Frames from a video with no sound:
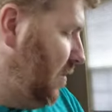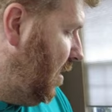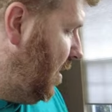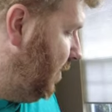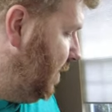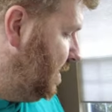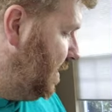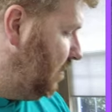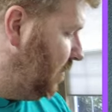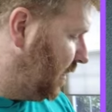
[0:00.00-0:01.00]

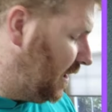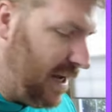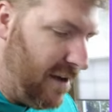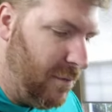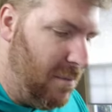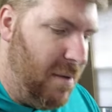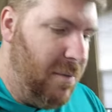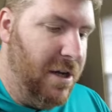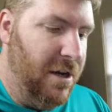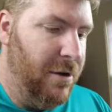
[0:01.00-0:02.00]
Obviously, we're going to have a mem
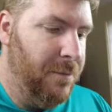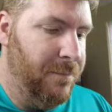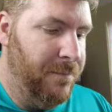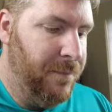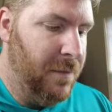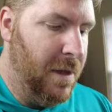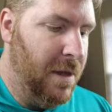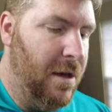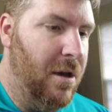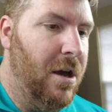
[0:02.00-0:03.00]
in here.
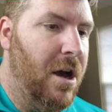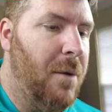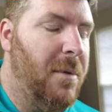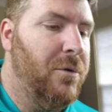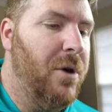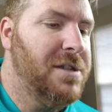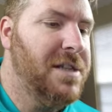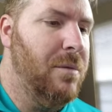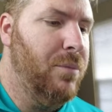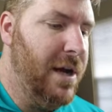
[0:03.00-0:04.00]
Amon-Ra
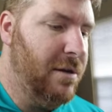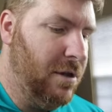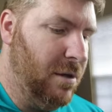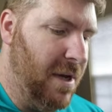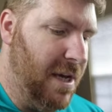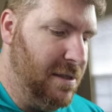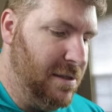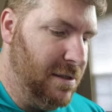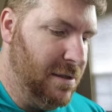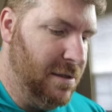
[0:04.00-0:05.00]
St. Brown on the
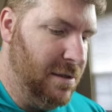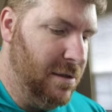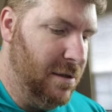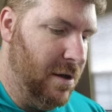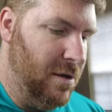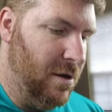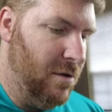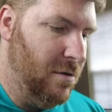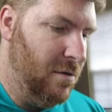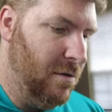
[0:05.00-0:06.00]
base.
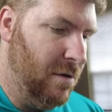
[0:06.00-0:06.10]
Uh-oh.